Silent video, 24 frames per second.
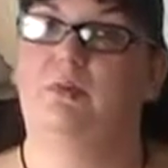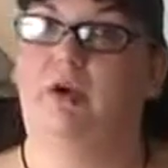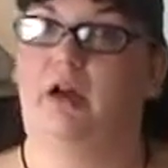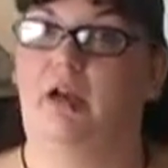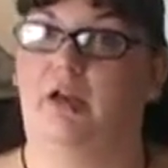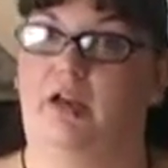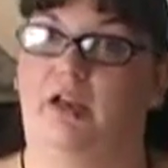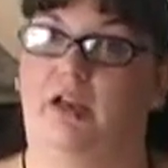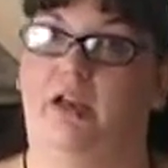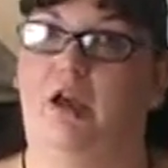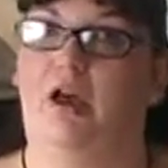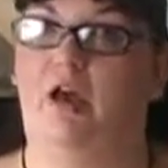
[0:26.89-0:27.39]

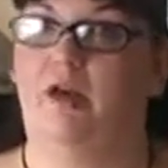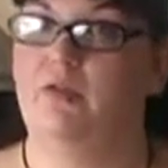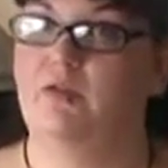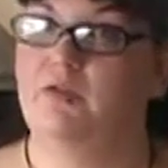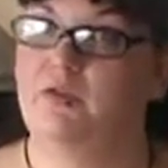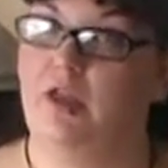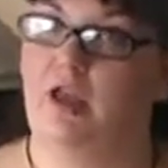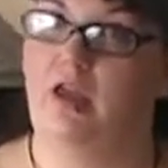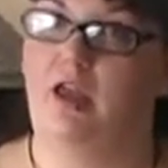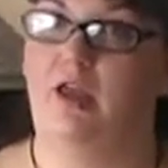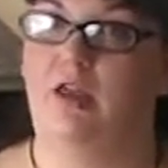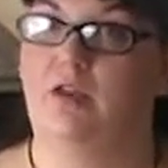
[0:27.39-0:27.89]
Party Gals
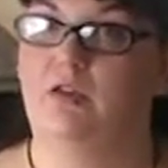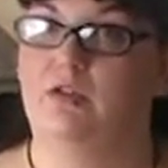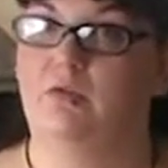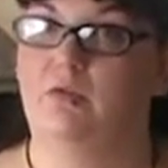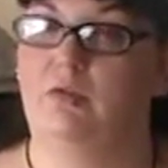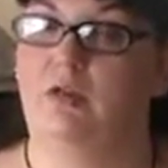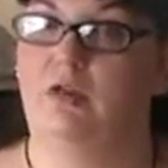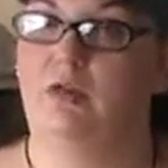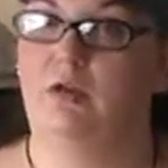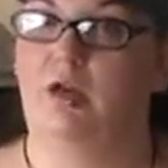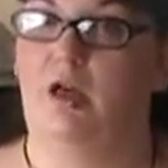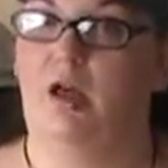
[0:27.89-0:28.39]
and
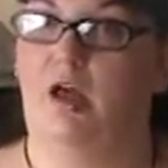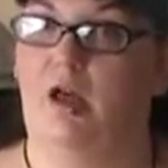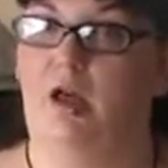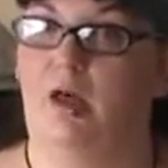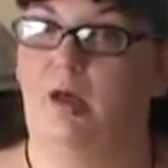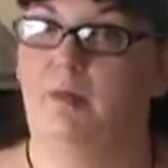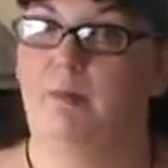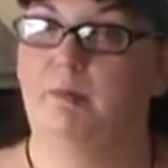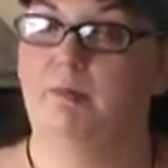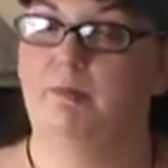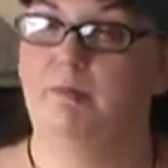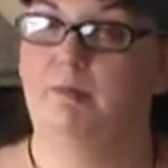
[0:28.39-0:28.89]
doing
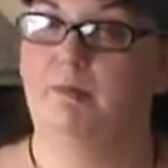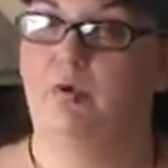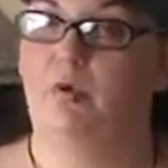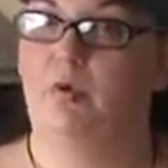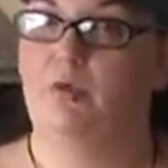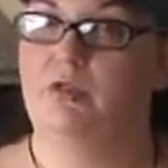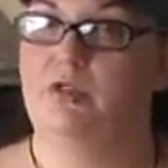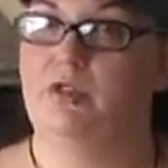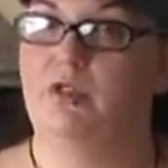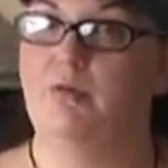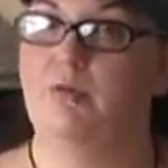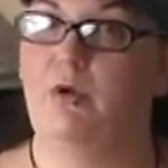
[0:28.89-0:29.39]
uh,
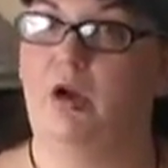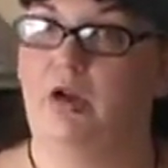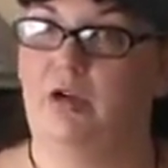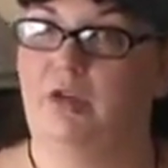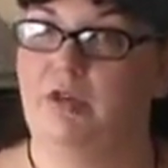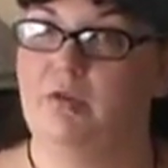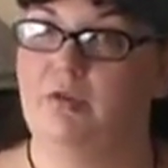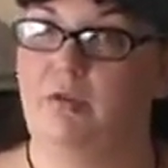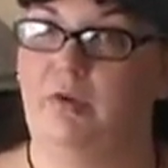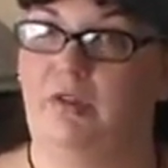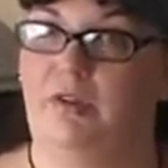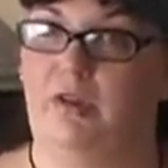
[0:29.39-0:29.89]
hosting
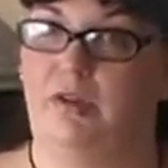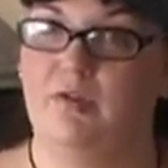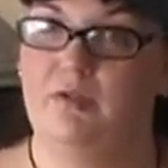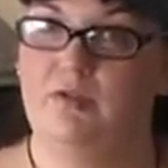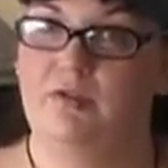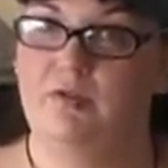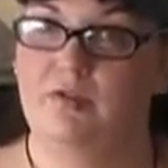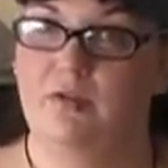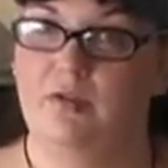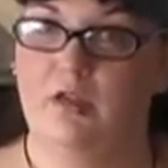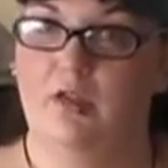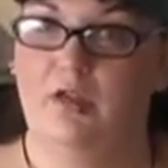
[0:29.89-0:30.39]
parties with
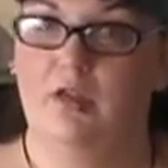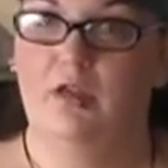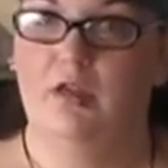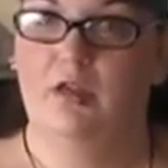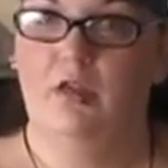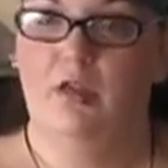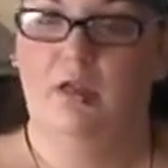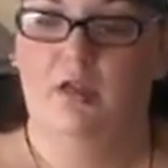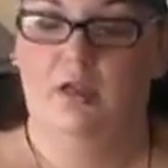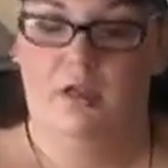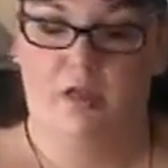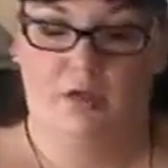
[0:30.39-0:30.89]
us.
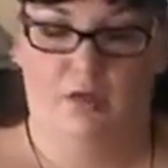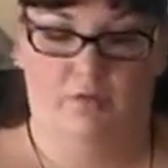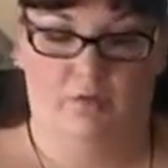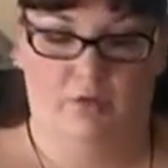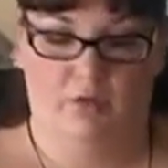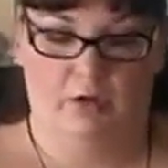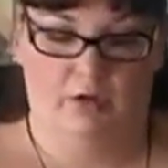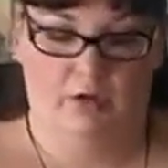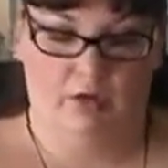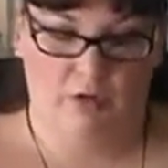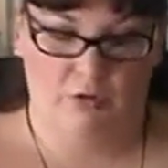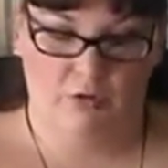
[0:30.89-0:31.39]
If
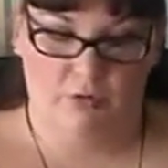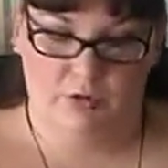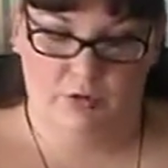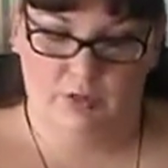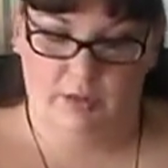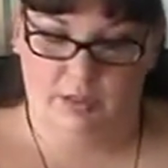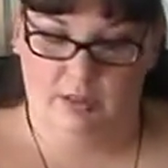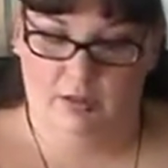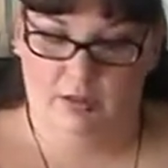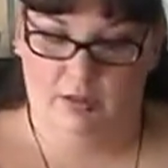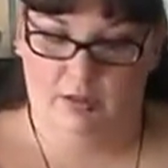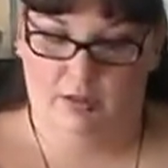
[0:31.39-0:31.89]
you're
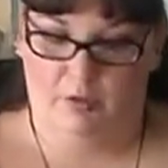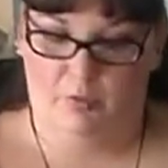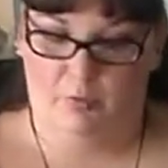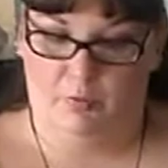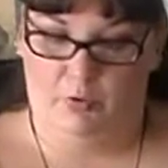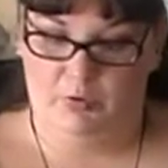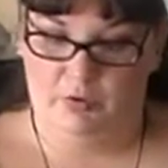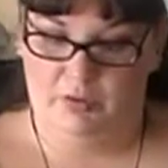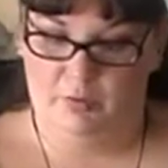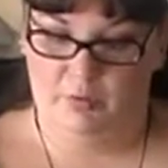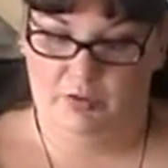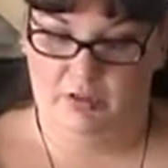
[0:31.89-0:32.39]
interested, there are
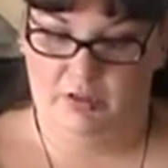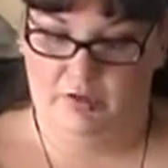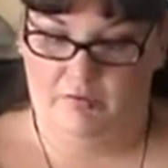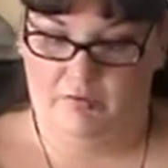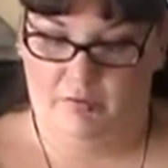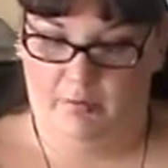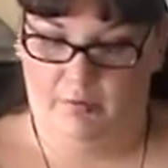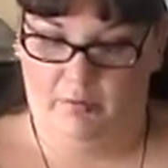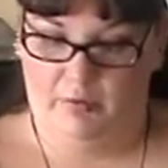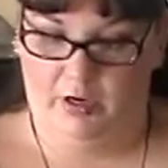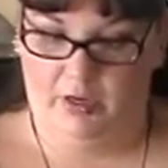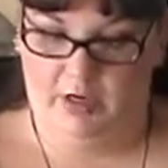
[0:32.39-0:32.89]
multiple
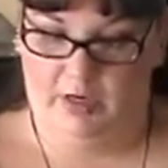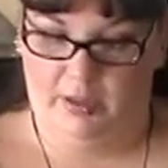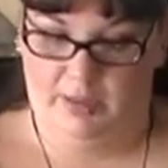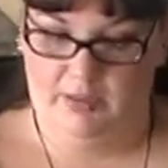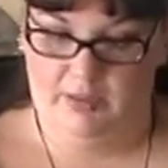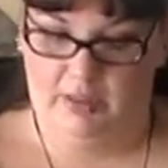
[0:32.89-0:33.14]
different products